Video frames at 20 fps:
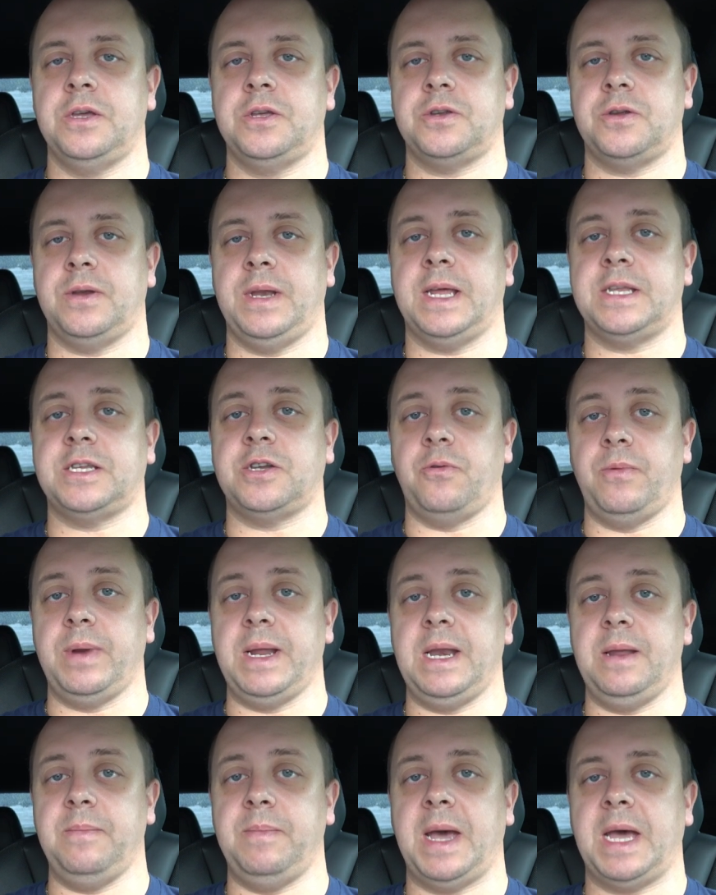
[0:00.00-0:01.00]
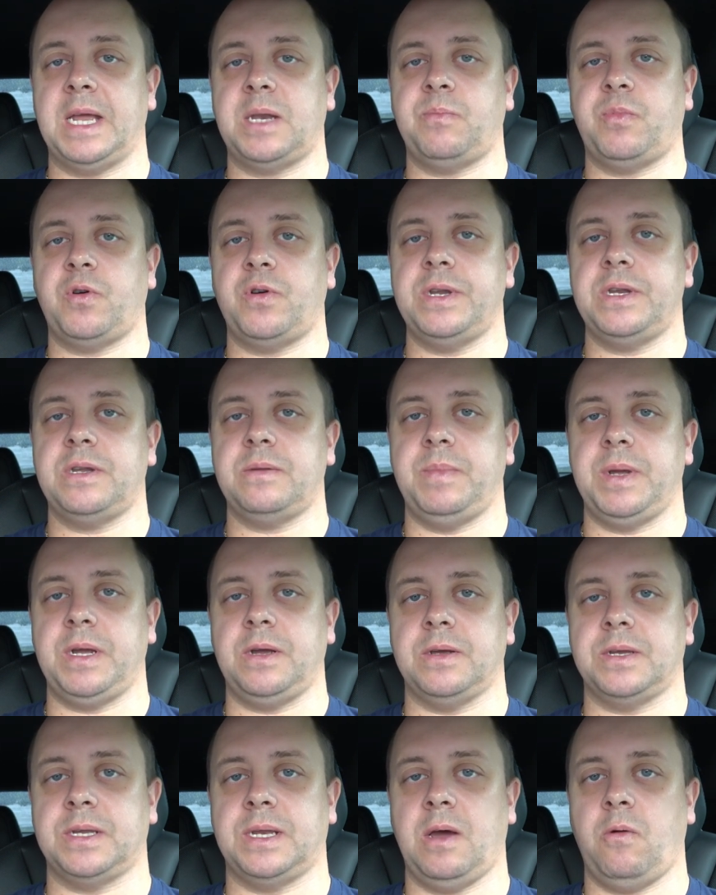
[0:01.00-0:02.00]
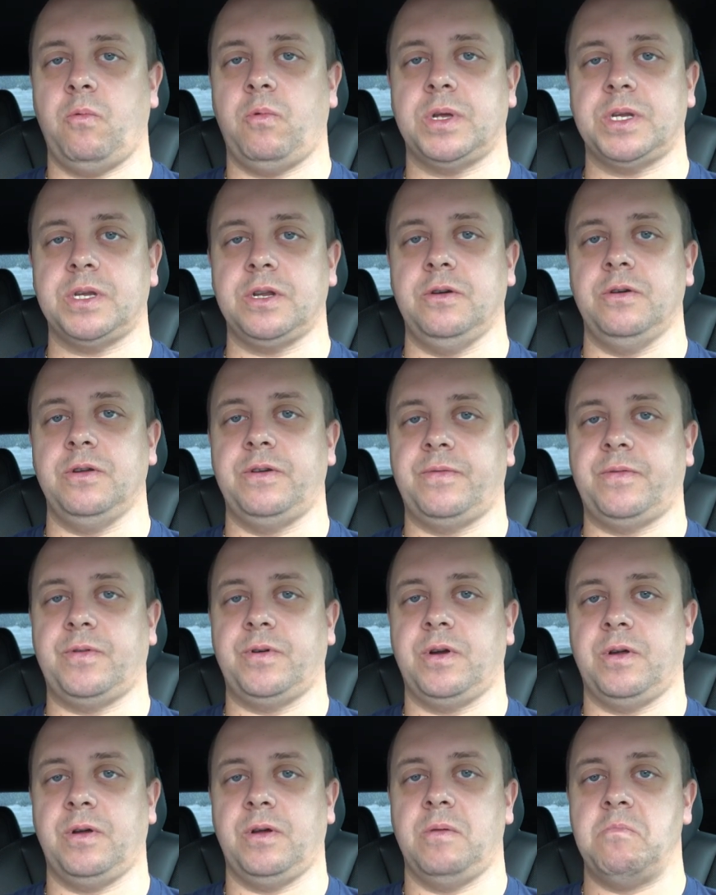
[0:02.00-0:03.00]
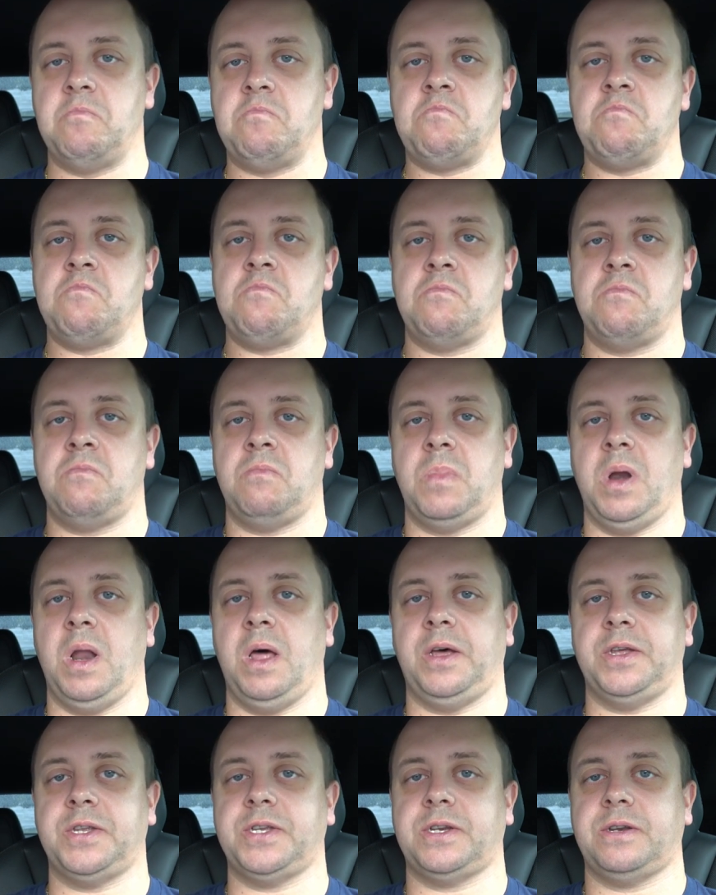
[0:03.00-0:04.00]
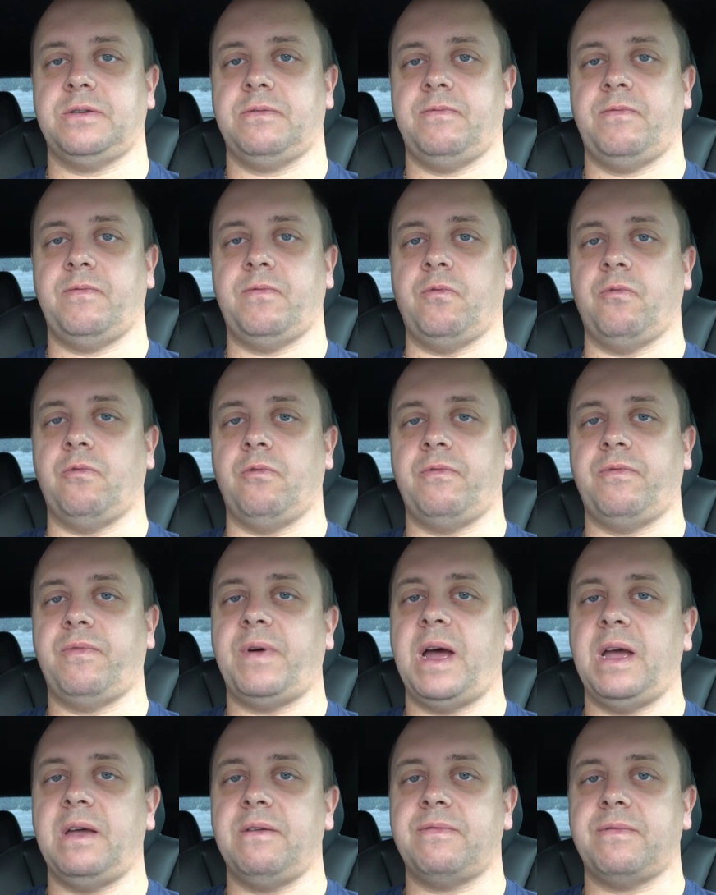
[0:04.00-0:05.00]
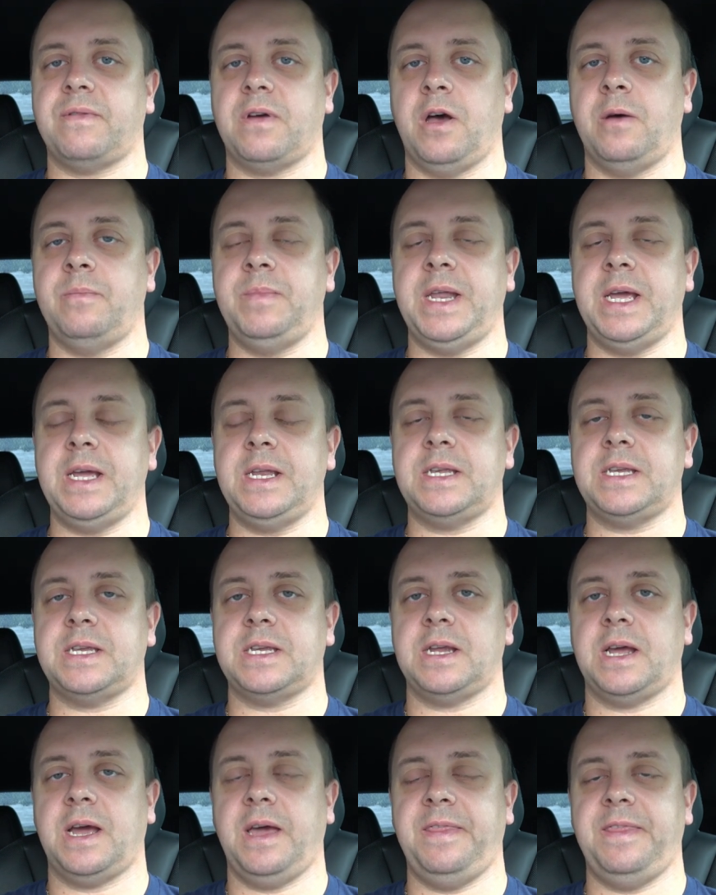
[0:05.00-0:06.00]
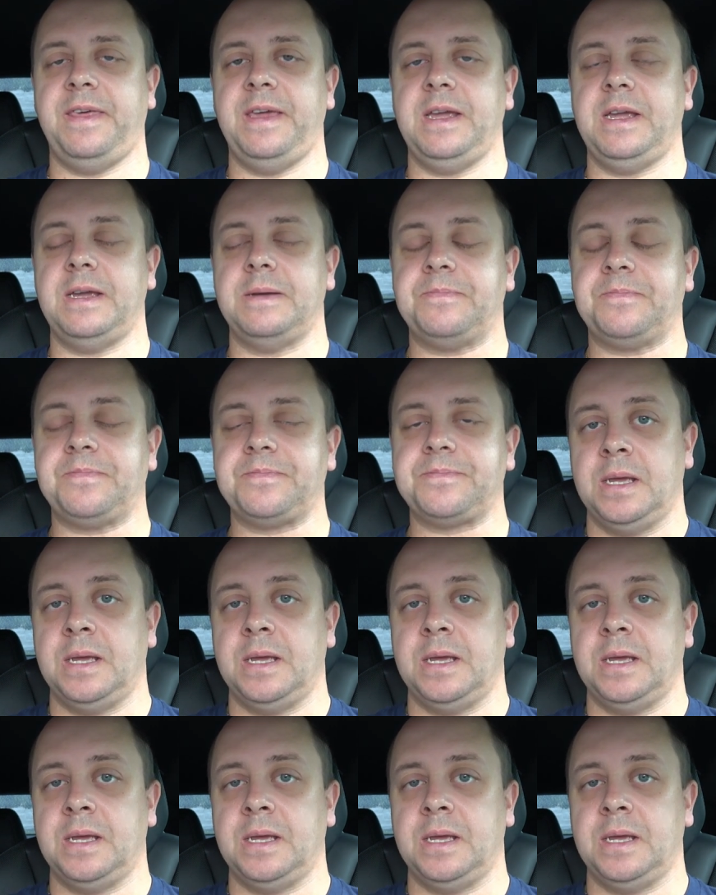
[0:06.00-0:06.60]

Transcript: So that's a really bad point, because that was good for the last 4 or 5 updates, I think.